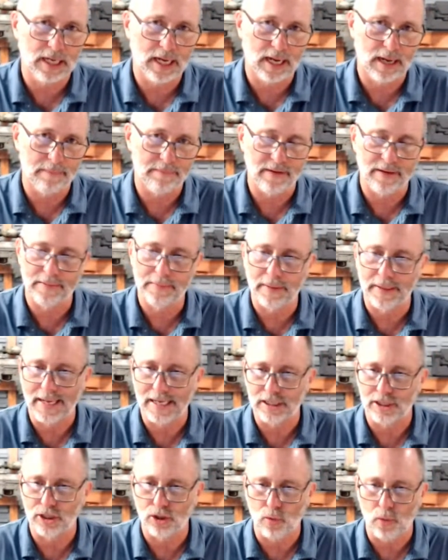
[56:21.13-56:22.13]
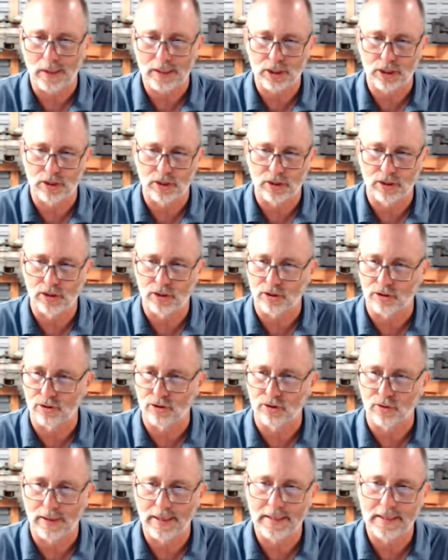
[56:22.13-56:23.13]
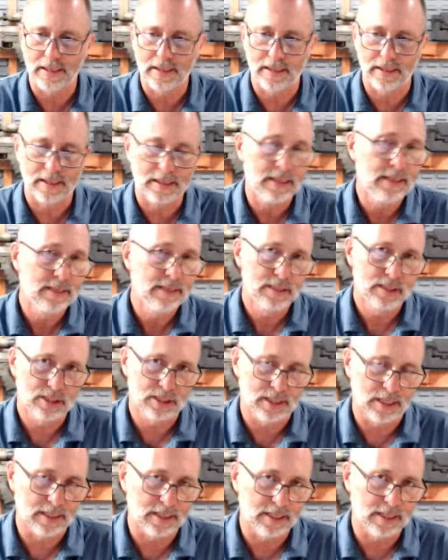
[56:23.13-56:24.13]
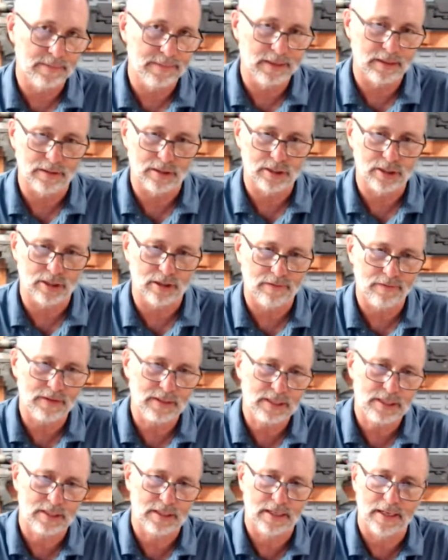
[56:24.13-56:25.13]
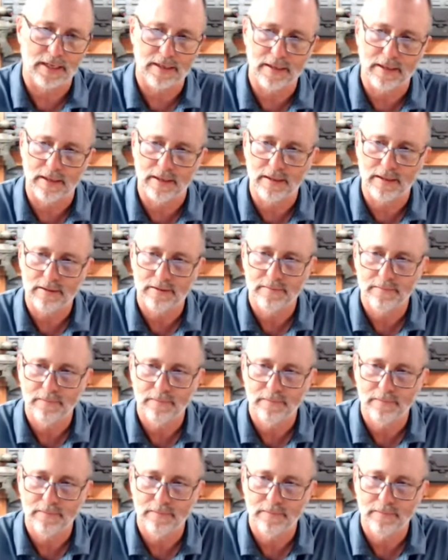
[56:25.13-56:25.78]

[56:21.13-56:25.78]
If anybody has any questions, concerns, or anything, send an email to service, and I'll